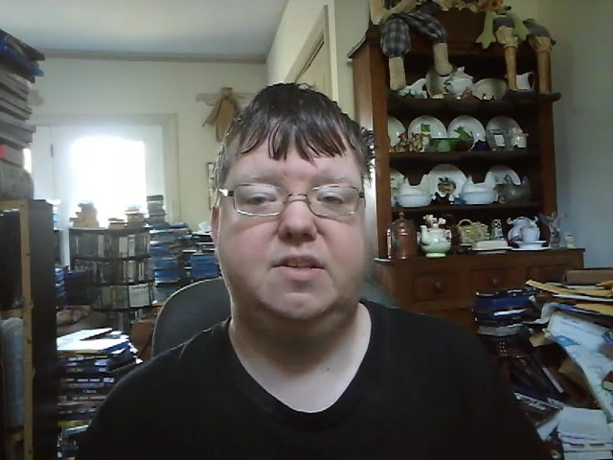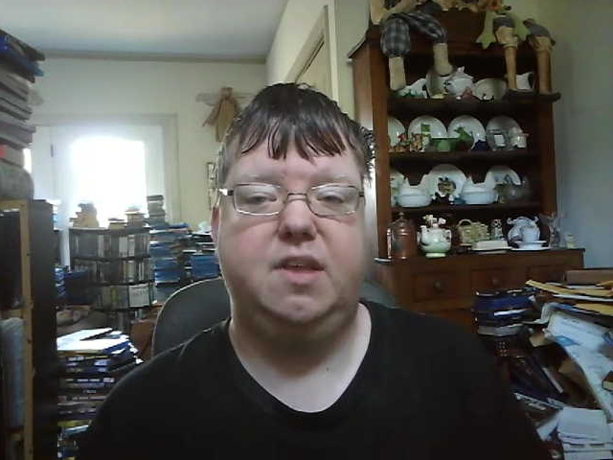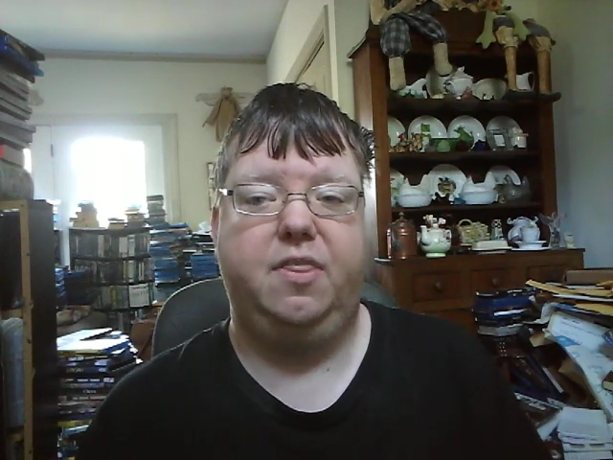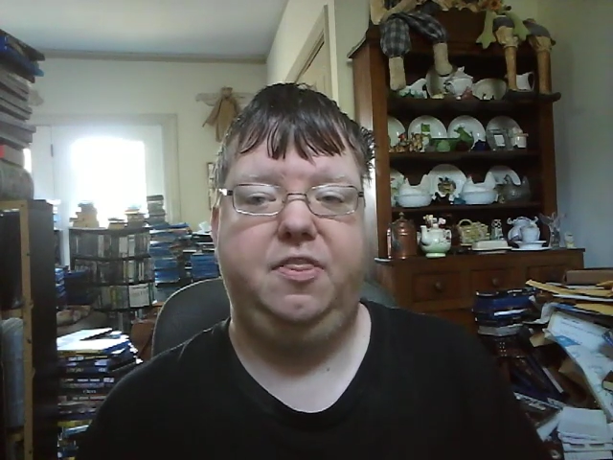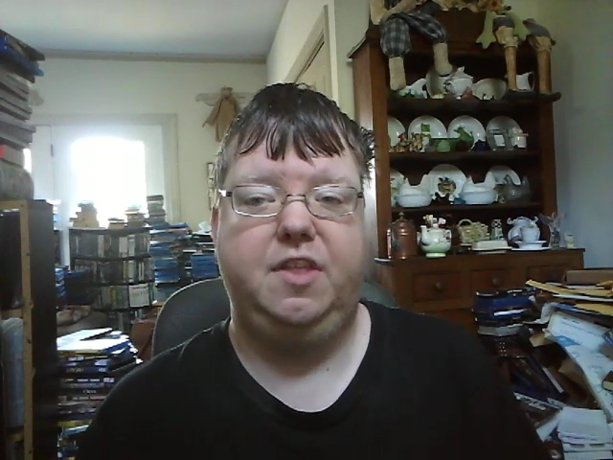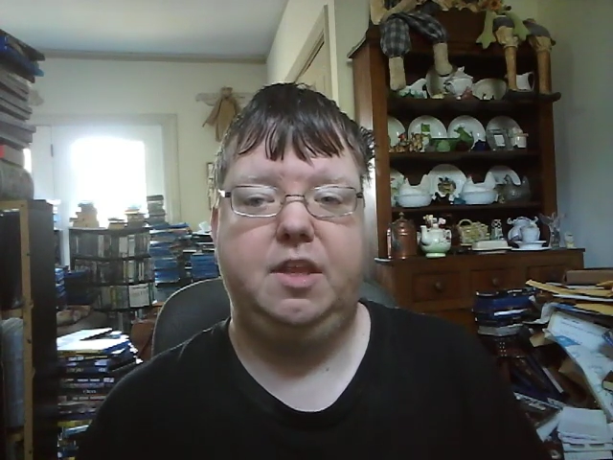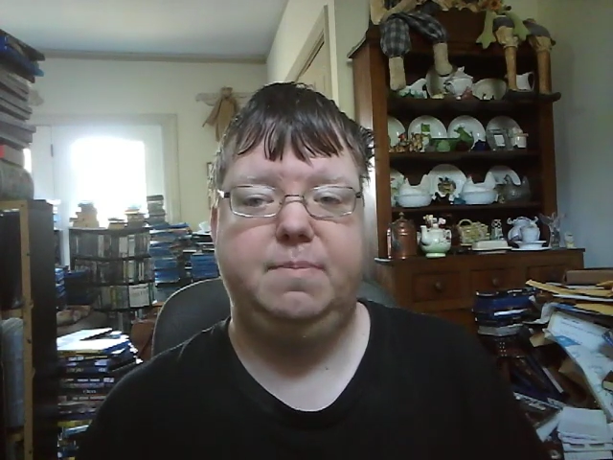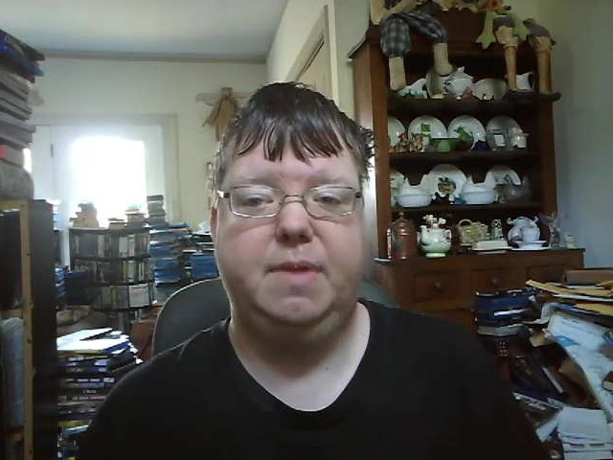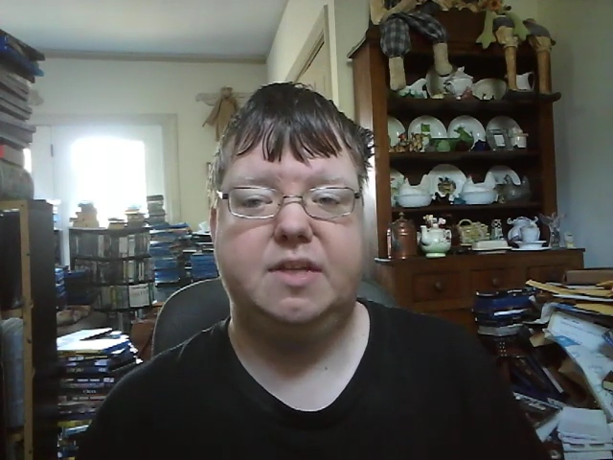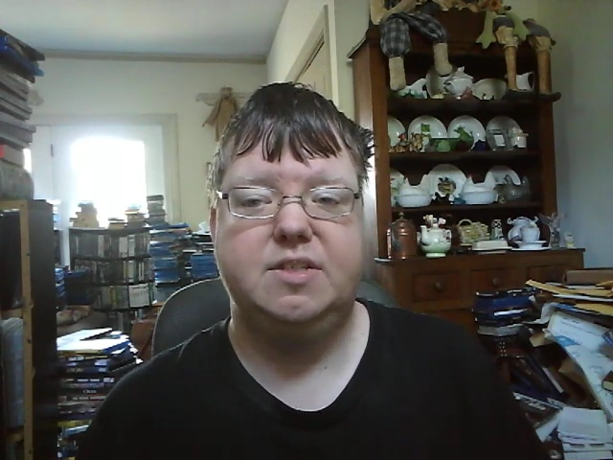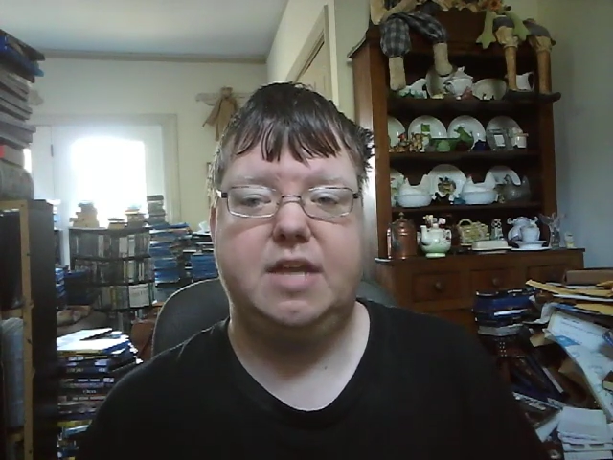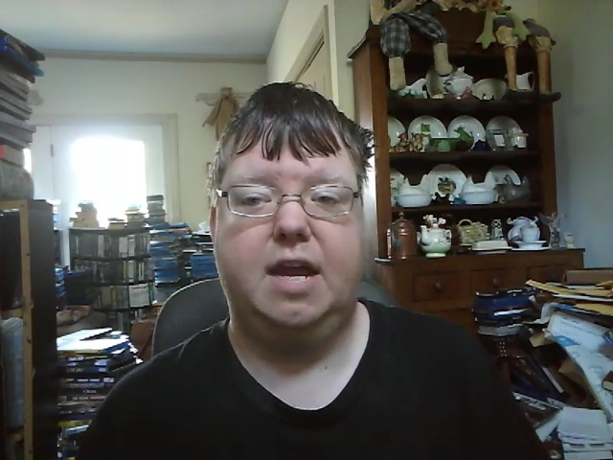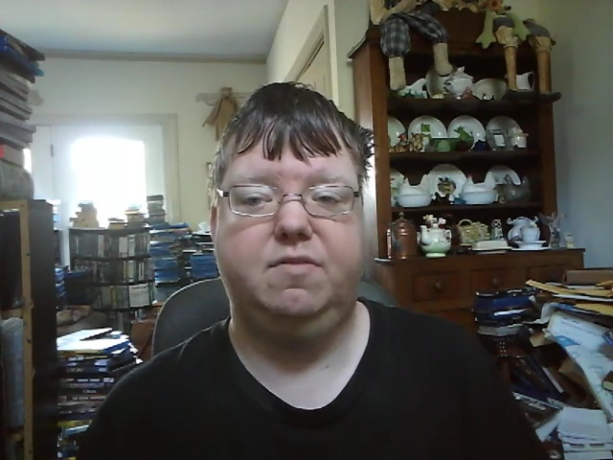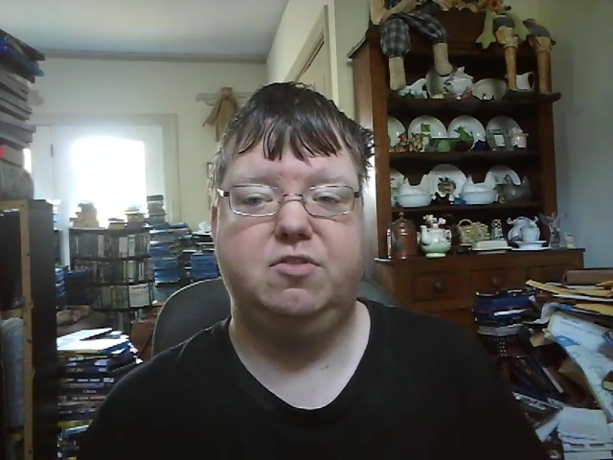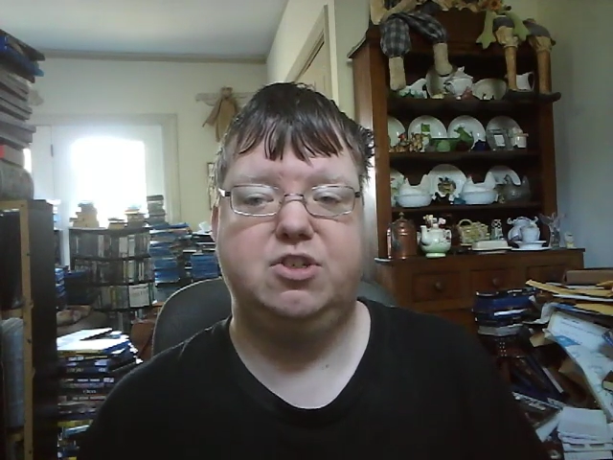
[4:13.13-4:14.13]
not the best,
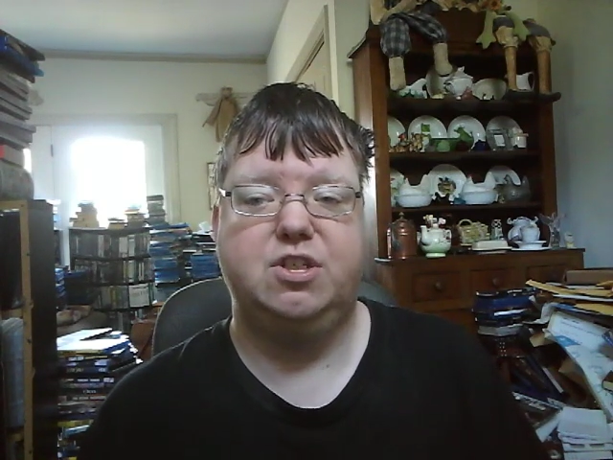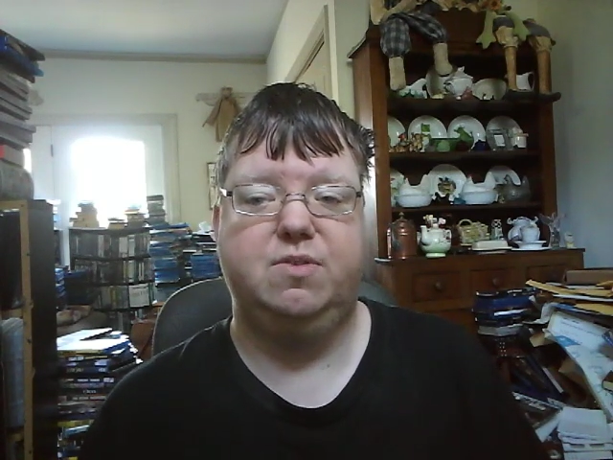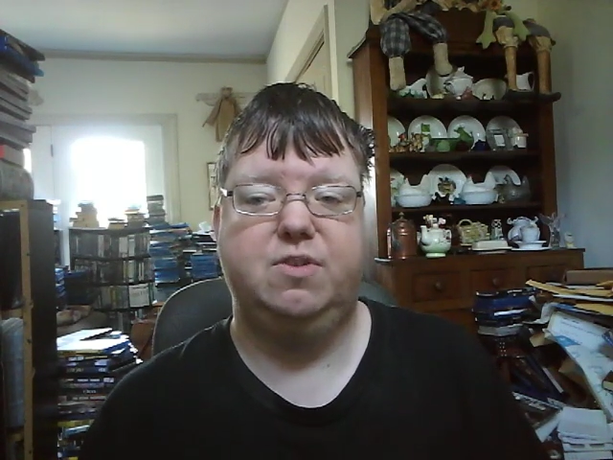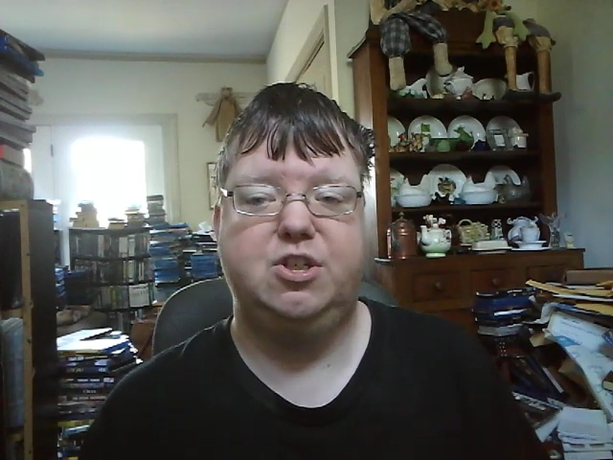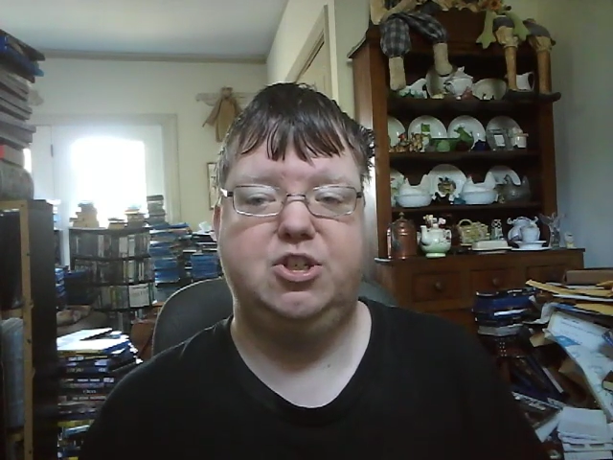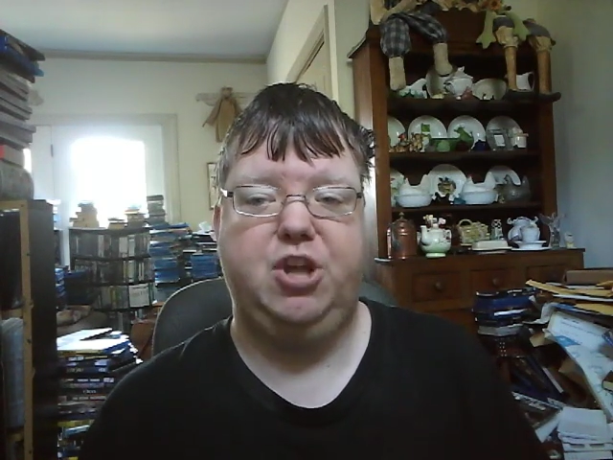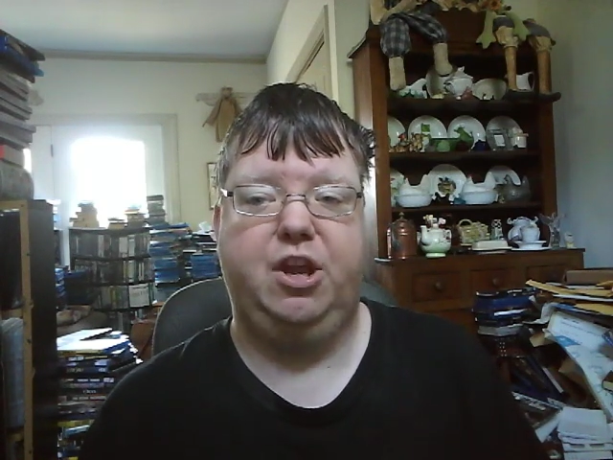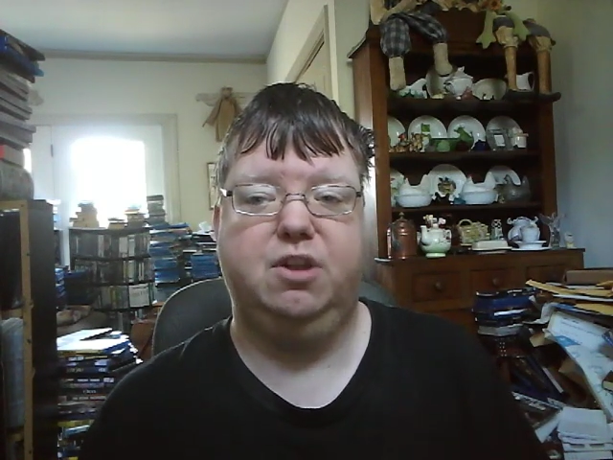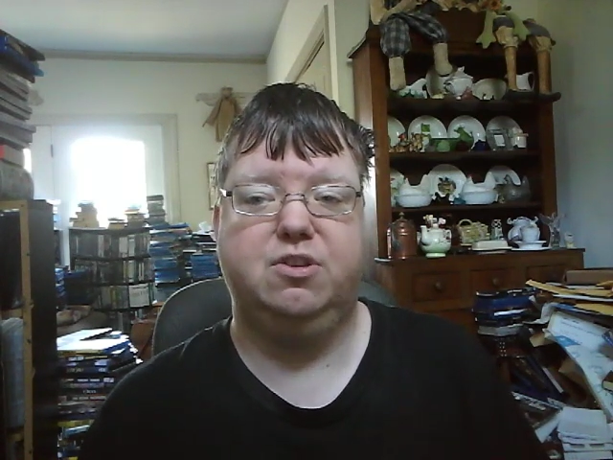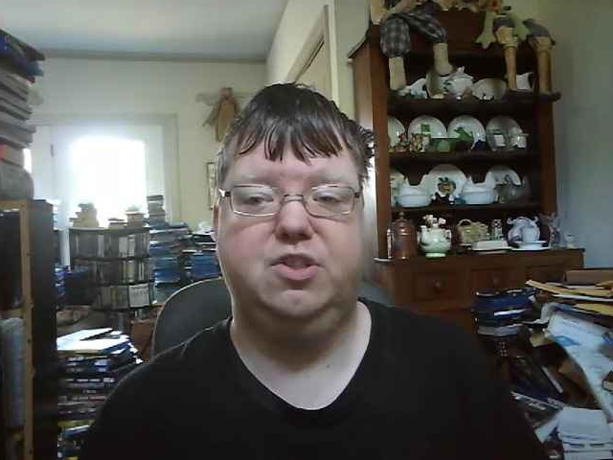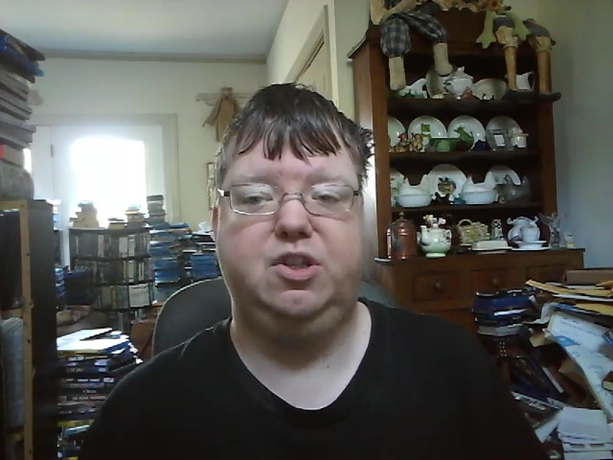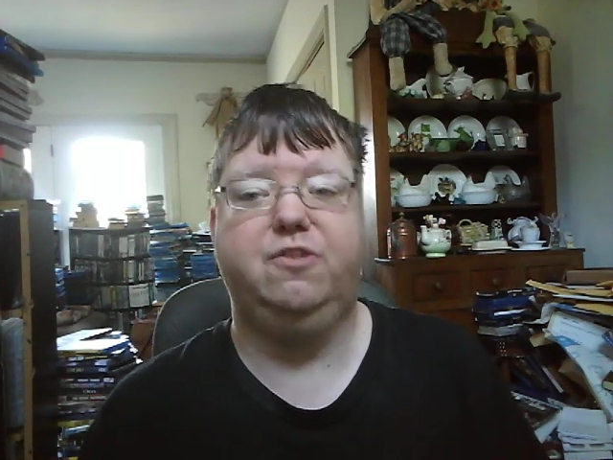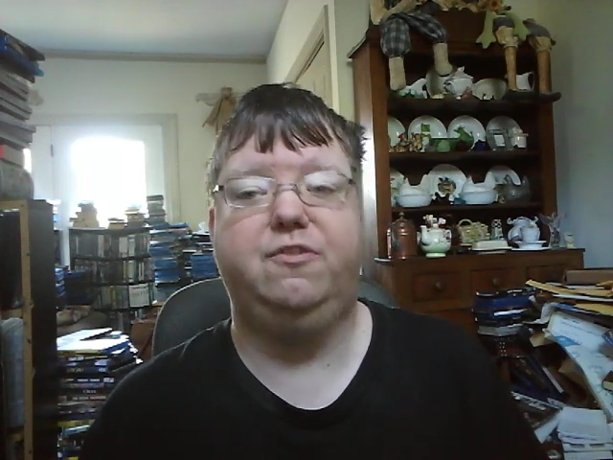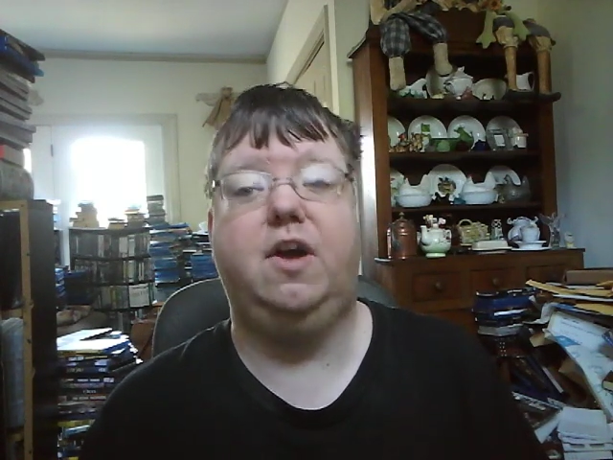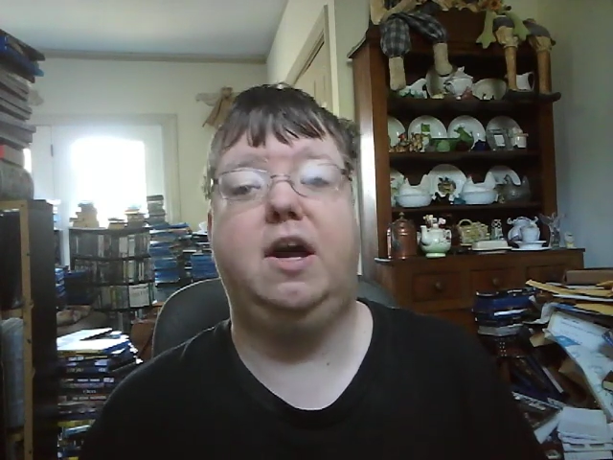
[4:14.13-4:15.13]
After Series channels that
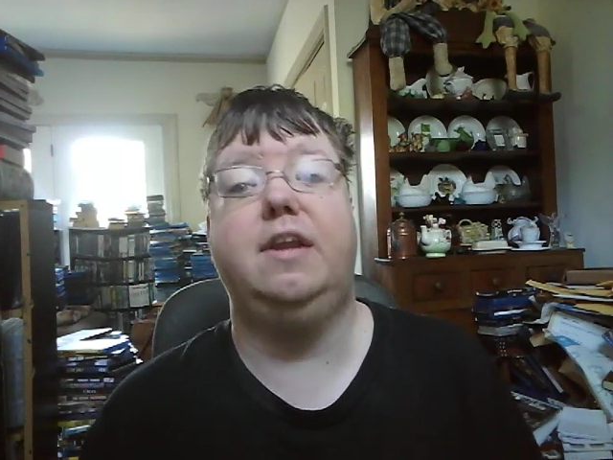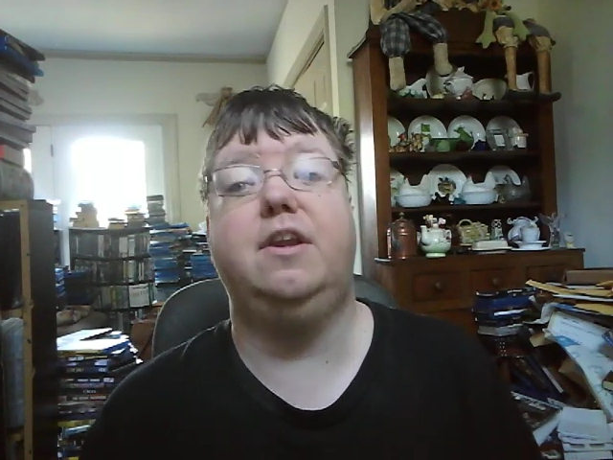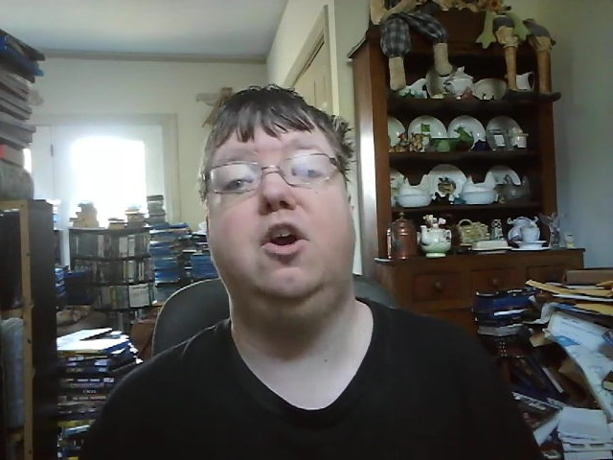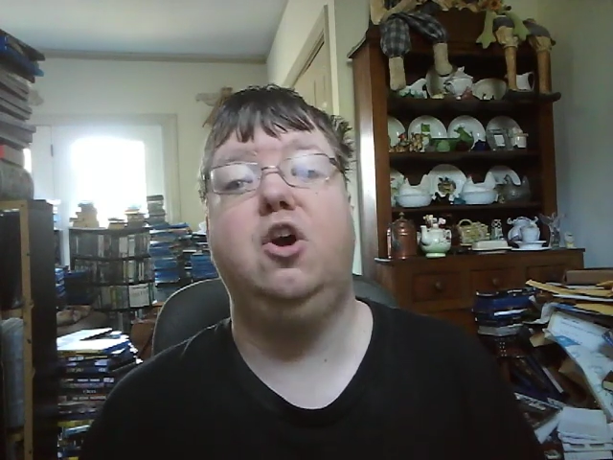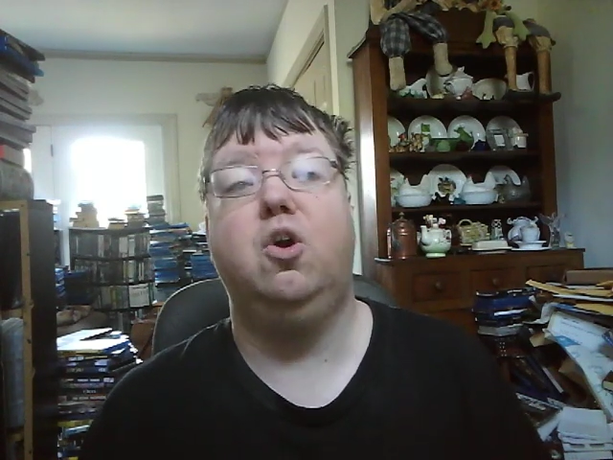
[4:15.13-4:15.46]
you'll find